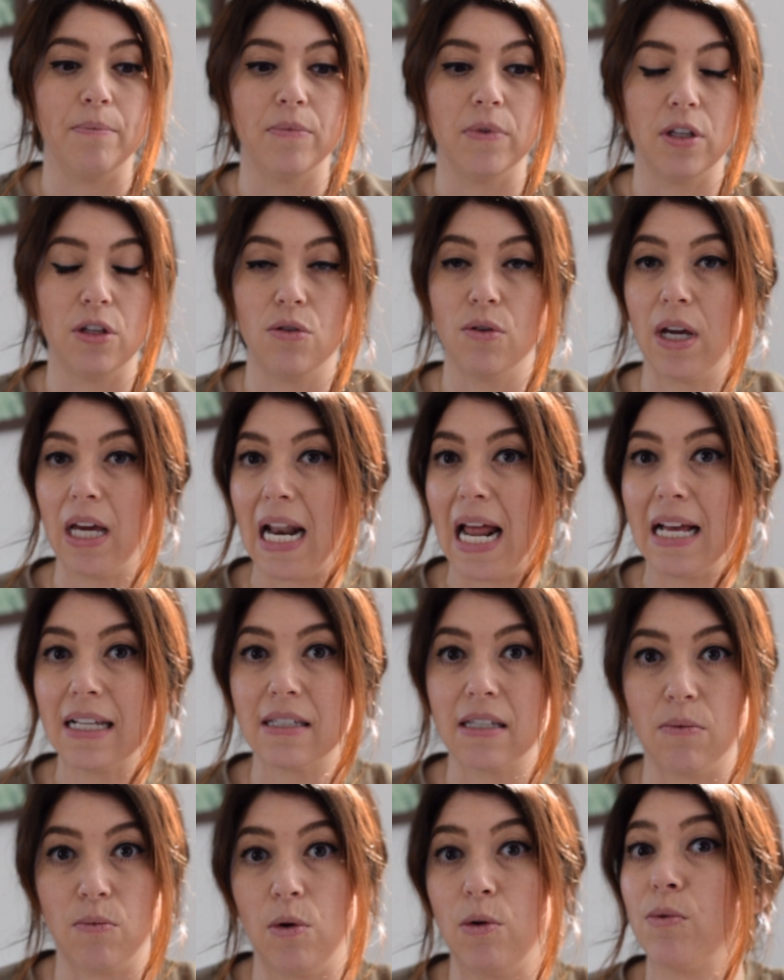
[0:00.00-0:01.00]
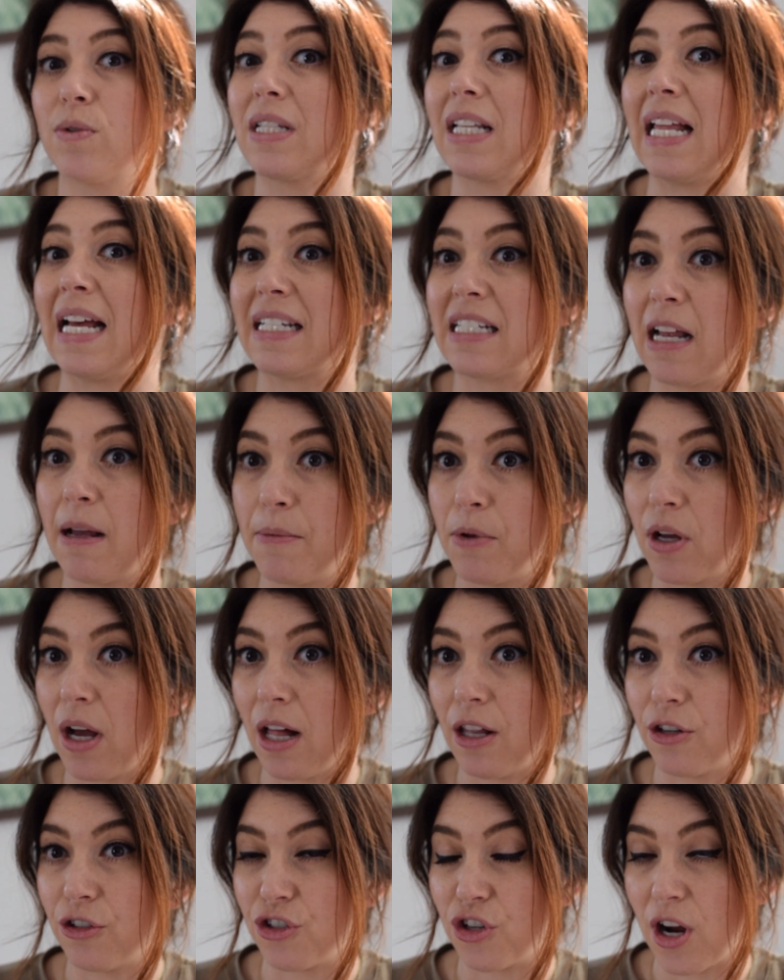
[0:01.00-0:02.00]
you could ask them, when was the last time you
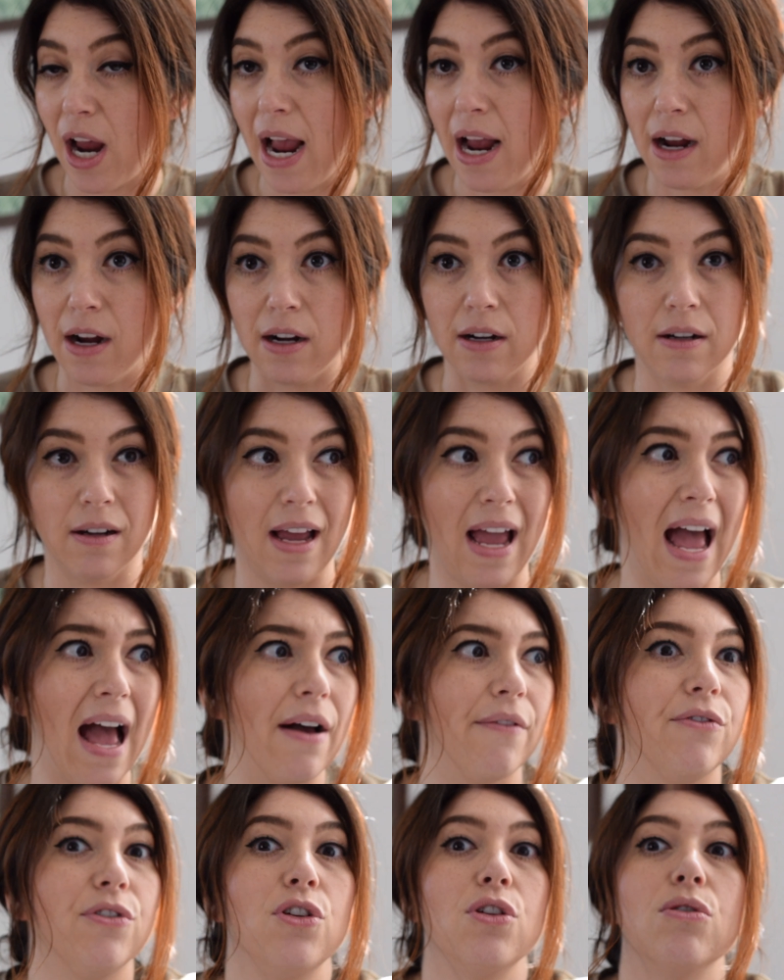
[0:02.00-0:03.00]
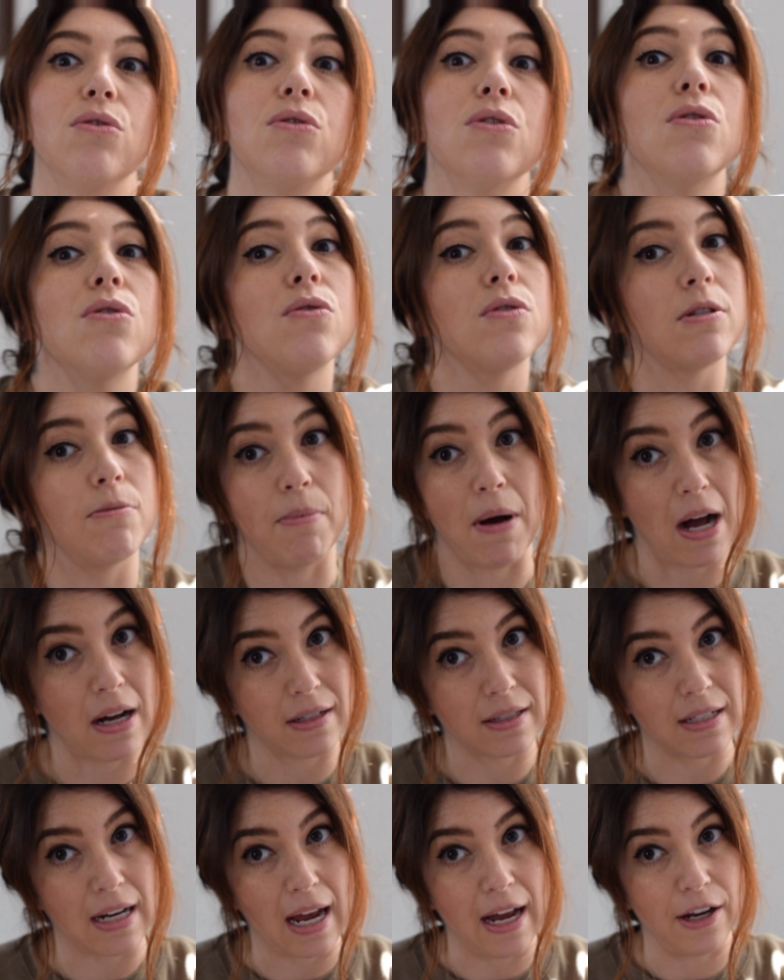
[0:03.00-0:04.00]
colored your hair? Have you used
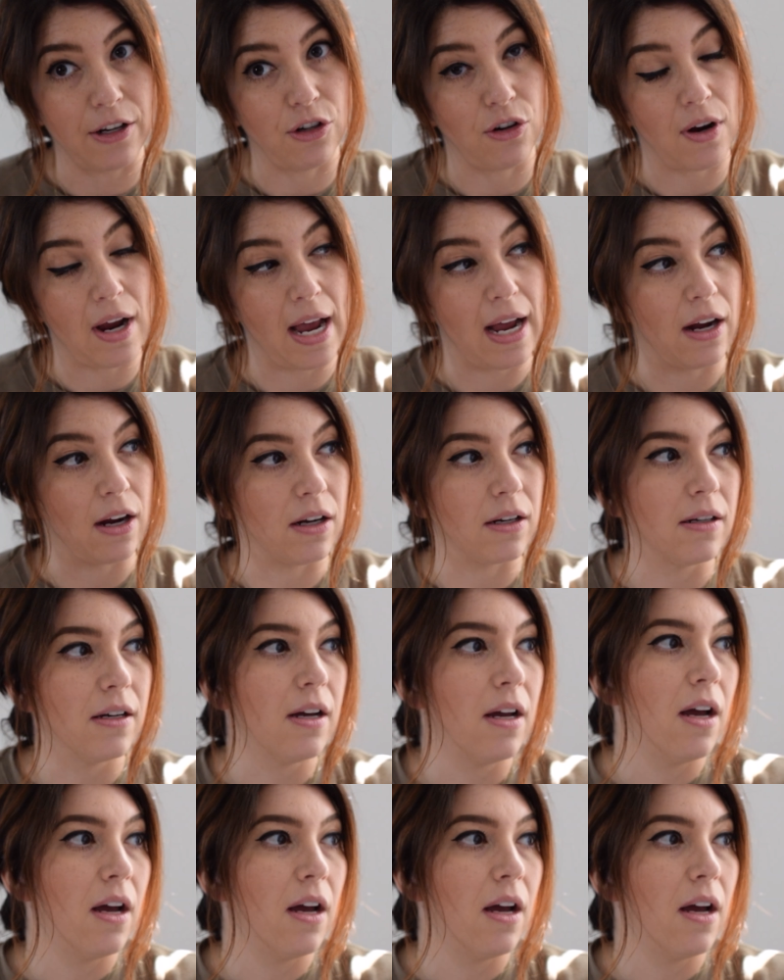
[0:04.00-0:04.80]
box dye on your hair?